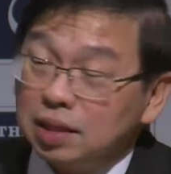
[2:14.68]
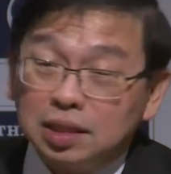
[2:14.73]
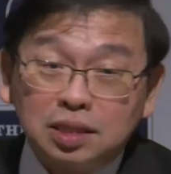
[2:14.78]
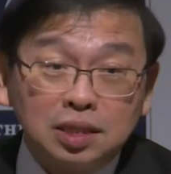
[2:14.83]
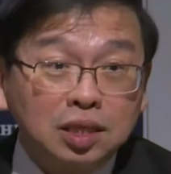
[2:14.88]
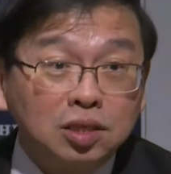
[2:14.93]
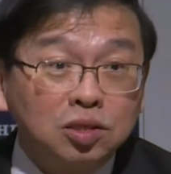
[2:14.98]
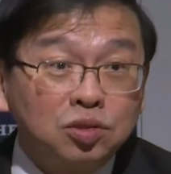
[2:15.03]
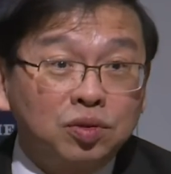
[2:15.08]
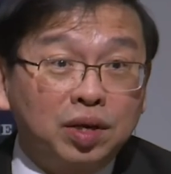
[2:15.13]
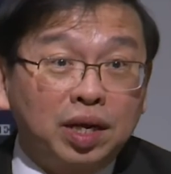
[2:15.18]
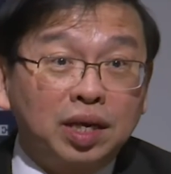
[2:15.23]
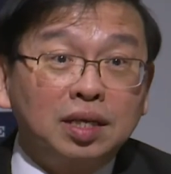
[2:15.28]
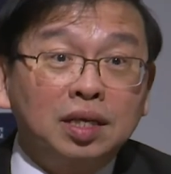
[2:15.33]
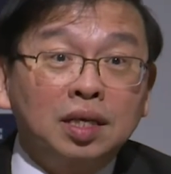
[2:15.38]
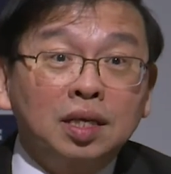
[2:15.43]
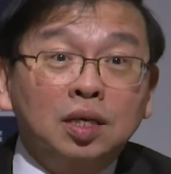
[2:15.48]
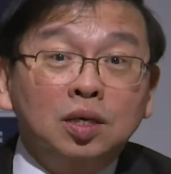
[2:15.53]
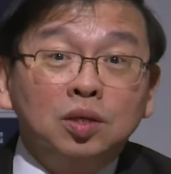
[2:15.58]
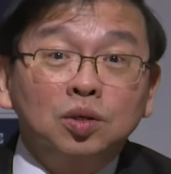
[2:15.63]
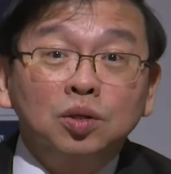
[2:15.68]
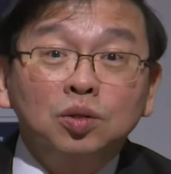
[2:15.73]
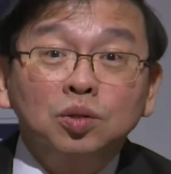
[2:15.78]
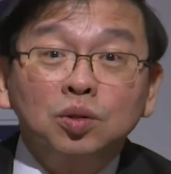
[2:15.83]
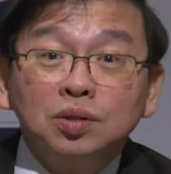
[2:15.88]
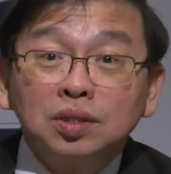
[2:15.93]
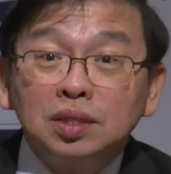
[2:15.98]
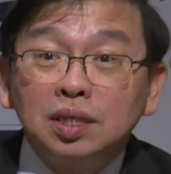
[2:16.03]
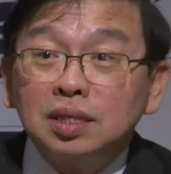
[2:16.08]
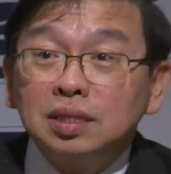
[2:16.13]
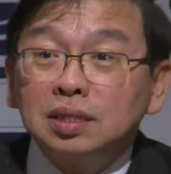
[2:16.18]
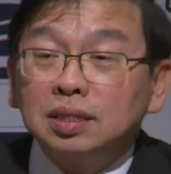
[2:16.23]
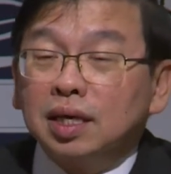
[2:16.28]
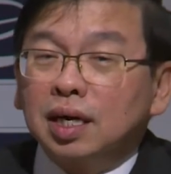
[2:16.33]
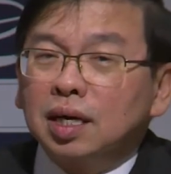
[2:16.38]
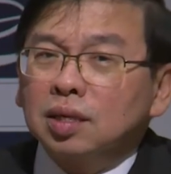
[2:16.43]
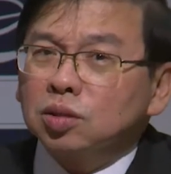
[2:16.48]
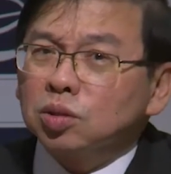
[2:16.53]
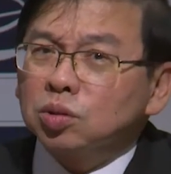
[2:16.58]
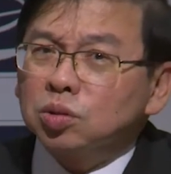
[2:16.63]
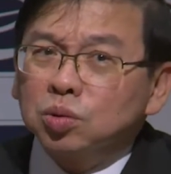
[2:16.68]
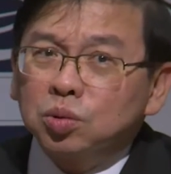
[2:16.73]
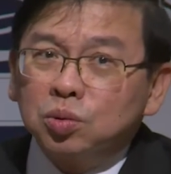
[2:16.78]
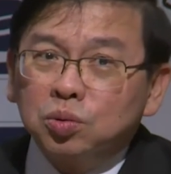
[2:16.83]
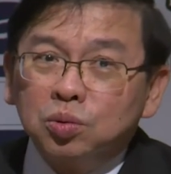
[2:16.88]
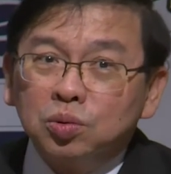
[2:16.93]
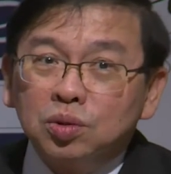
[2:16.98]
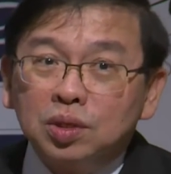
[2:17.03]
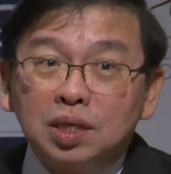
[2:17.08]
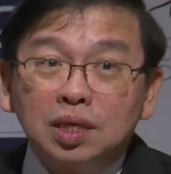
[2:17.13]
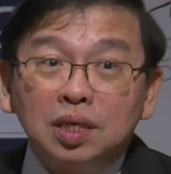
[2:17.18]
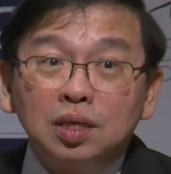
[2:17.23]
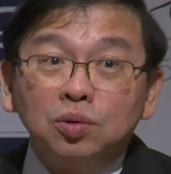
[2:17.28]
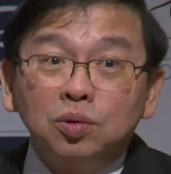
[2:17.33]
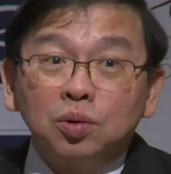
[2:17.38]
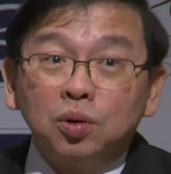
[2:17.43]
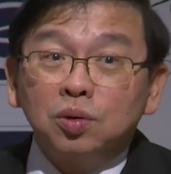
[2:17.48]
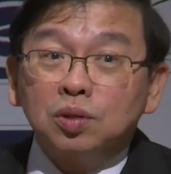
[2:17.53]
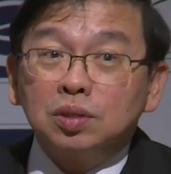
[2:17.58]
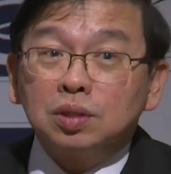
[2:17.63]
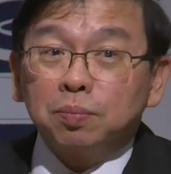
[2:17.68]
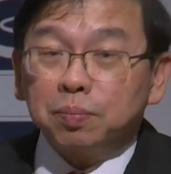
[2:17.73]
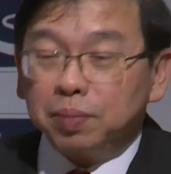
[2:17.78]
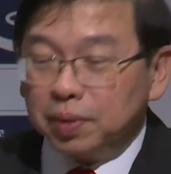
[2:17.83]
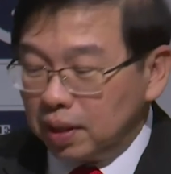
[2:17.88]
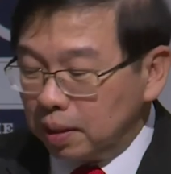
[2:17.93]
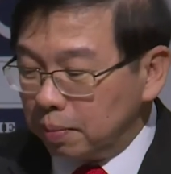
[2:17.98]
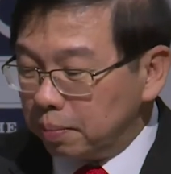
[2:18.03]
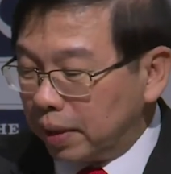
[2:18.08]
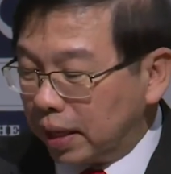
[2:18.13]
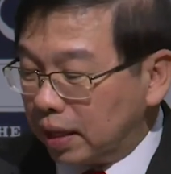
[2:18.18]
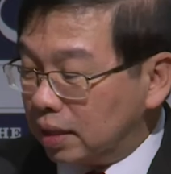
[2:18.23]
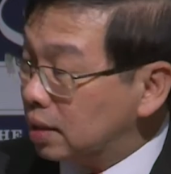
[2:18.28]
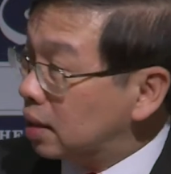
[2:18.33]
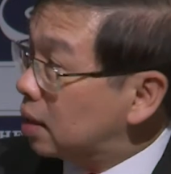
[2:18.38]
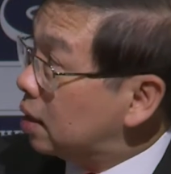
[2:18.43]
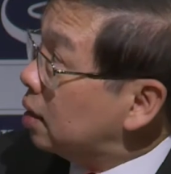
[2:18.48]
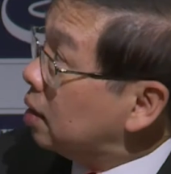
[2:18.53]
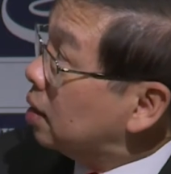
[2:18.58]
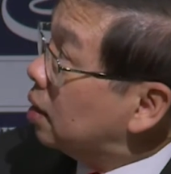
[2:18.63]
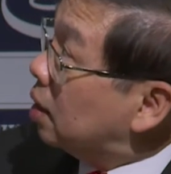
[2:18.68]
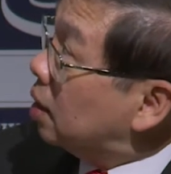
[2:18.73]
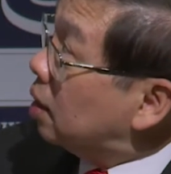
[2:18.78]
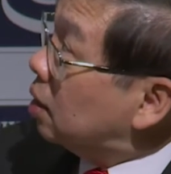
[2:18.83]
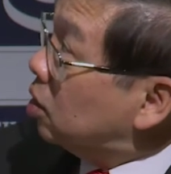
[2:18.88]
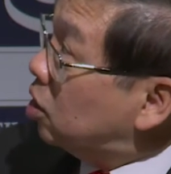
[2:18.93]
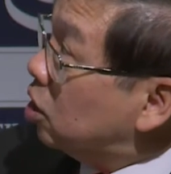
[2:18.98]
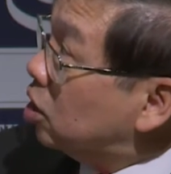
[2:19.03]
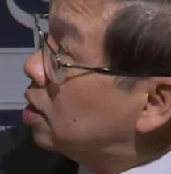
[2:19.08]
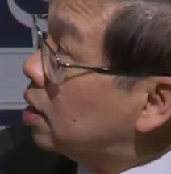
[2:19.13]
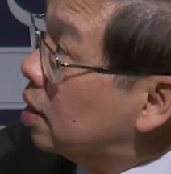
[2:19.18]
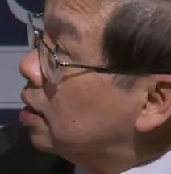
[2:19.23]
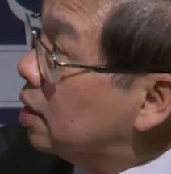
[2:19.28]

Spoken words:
teaching track, you'll notice there are 2 key roles played by the teacher